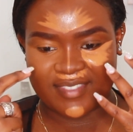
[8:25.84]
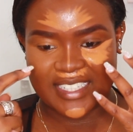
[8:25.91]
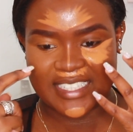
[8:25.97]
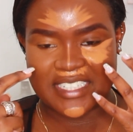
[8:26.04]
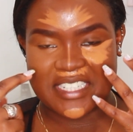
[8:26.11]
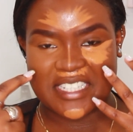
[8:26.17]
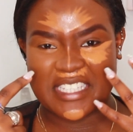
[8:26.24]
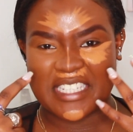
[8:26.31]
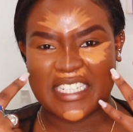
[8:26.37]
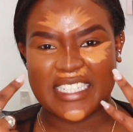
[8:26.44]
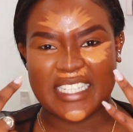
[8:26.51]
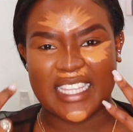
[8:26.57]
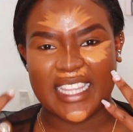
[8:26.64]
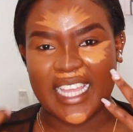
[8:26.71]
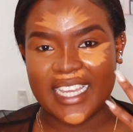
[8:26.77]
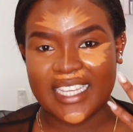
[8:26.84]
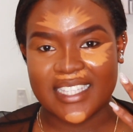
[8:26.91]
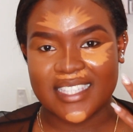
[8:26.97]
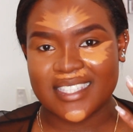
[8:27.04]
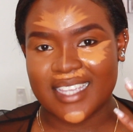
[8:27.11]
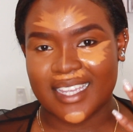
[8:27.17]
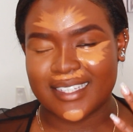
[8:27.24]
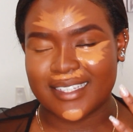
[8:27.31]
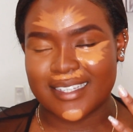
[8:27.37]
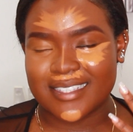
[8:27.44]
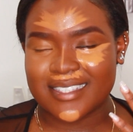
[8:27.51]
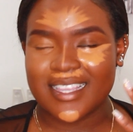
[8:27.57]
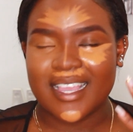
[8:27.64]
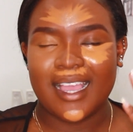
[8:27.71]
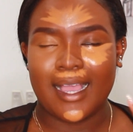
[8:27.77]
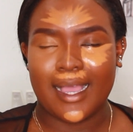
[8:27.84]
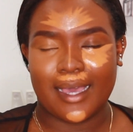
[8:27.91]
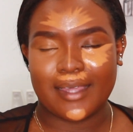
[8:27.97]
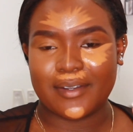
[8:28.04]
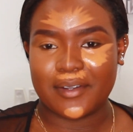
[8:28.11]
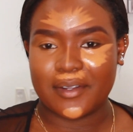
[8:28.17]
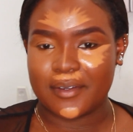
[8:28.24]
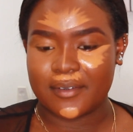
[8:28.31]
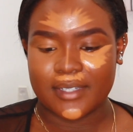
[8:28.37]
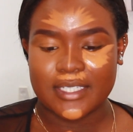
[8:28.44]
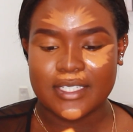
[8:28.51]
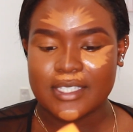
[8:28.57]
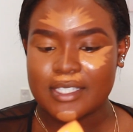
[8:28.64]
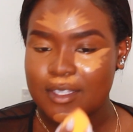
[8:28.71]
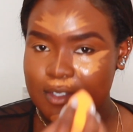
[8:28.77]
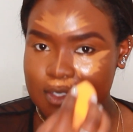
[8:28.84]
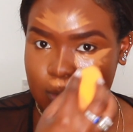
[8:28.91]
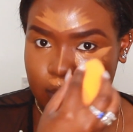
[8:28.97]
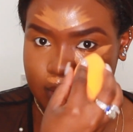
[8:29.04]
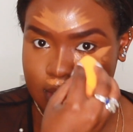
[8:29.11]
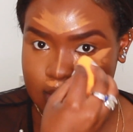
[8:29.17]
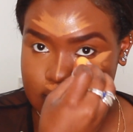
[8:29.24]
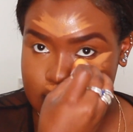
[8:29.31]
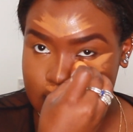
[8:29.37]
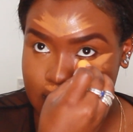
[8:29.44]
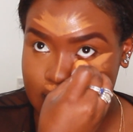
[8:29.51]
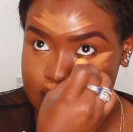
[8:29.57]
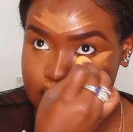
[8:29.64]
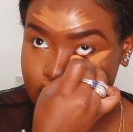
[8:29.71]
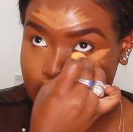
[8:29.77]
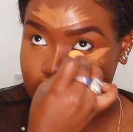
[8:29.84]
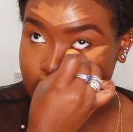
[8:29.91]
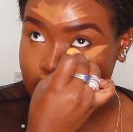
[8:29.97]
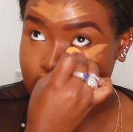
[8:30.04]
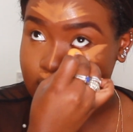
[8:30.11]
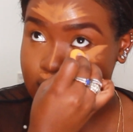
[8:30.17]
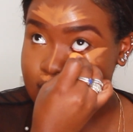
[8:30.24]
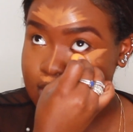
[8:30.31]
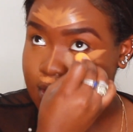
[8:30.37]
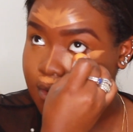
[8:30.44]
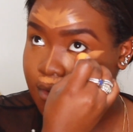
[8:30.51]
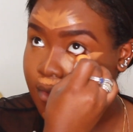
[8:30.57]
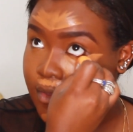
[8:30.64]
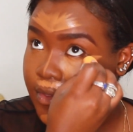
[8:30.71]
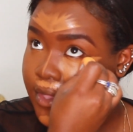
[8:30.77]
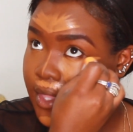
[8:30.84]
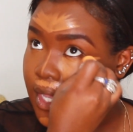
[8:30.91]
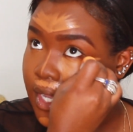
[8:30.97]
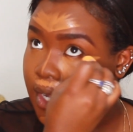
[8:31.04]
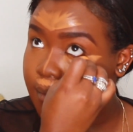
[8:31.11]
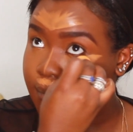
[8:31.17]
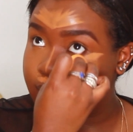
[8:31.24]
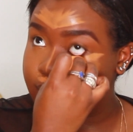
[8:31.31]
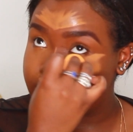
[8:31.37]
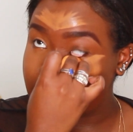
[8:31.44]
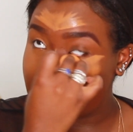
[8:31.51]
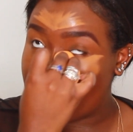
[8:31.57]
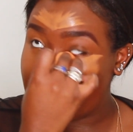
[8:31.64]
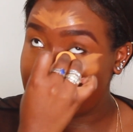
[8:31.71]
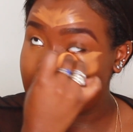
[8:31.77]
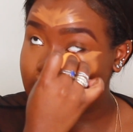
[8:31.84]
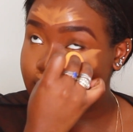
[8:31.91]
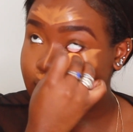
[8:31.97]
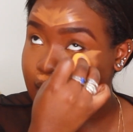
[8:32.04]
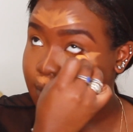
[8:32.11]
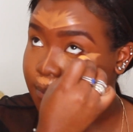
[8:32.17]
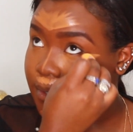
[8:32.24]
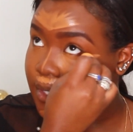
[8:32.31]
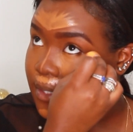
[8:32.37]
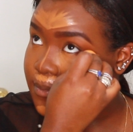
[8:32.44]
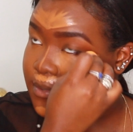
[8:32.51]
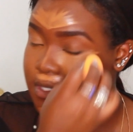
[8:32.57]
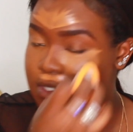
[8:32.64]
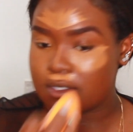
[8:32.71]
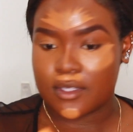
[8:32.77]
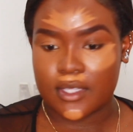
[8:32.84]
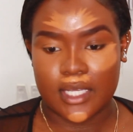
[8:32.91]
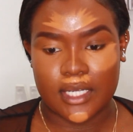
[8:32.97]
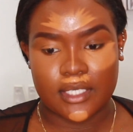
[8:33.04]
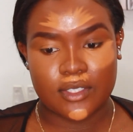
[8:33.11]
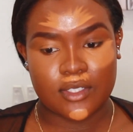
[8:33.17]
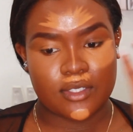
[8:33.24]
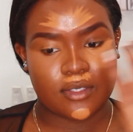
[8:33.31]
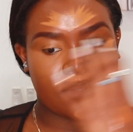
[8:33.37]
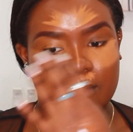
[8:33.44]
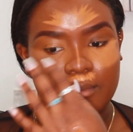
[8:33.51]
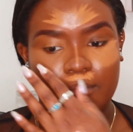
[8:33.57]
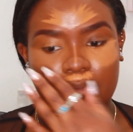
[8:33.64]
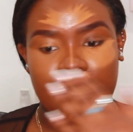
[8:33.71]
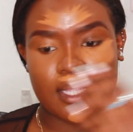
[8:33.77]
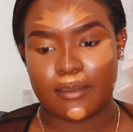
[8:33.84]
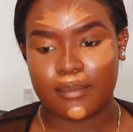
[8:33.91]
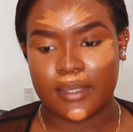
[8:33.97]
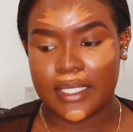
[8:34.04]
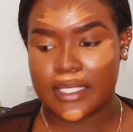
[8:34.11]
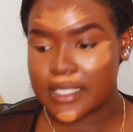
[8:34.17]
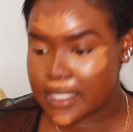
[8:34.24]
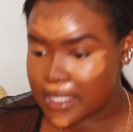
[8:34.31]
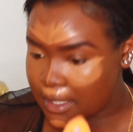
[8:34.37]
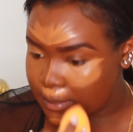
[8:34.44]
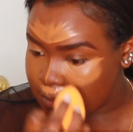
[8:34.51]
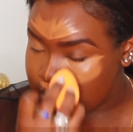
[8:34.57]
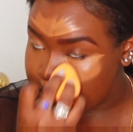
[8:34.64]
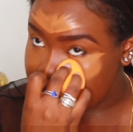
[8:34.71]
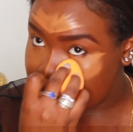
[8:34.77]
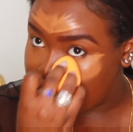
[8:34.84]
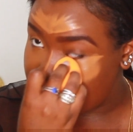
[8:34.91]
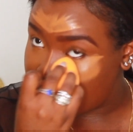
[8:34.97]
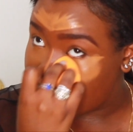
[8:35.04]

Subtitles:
distinct lines, I guess. I don't know, it just looks weird. So that's why I also highlight my upper lip so that it just all like blends seamlessly.